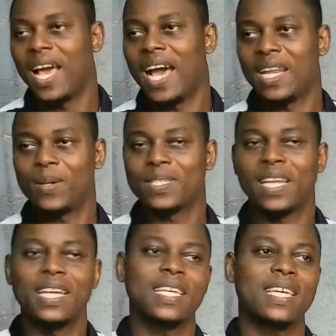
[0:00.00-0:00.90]
And I was
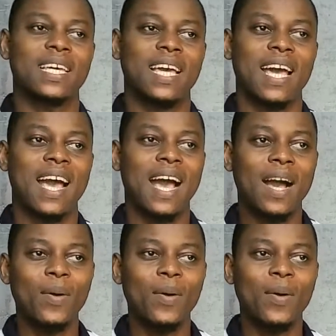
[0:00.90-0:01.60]
like, how